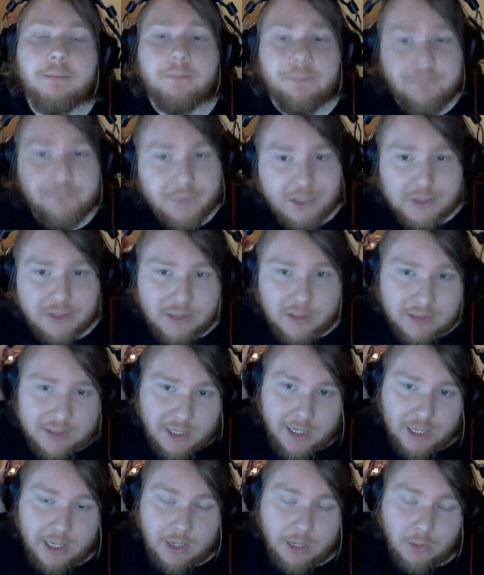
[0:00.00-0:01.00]
This is
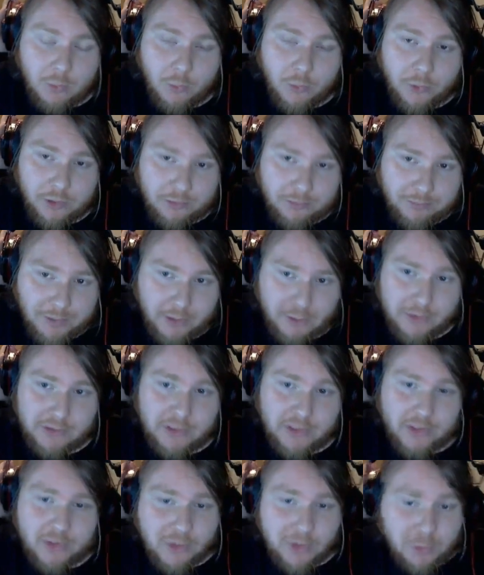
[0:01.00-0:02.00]
a 1
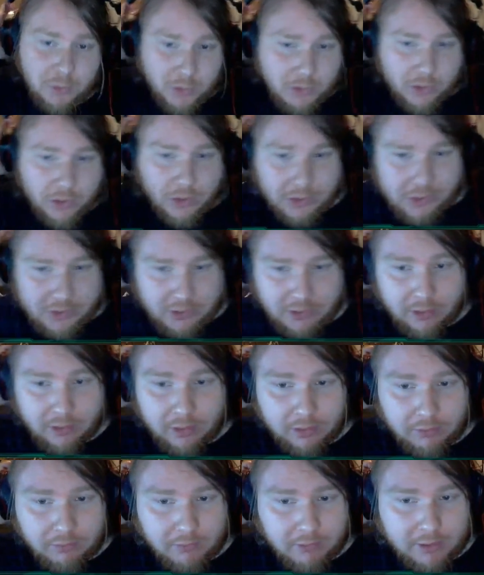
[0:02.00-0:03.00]
purity, 2 cost,
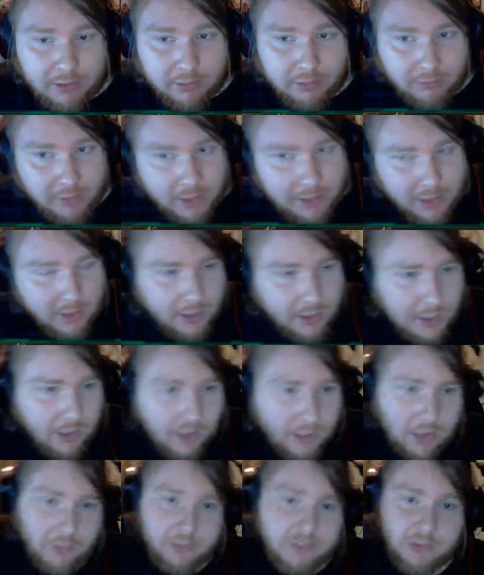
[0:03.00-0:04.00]
3/3
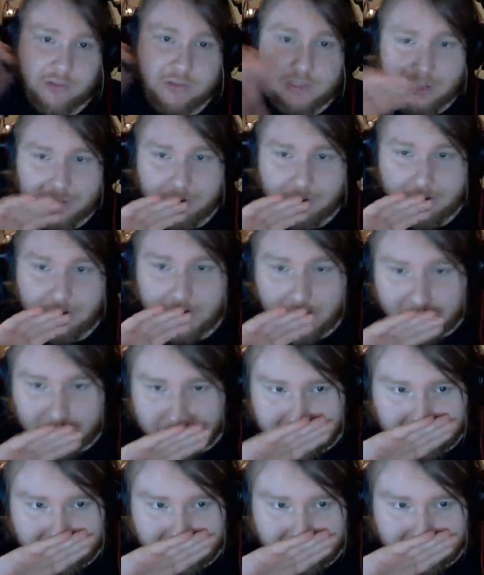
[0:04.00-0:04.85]
with 6 morale.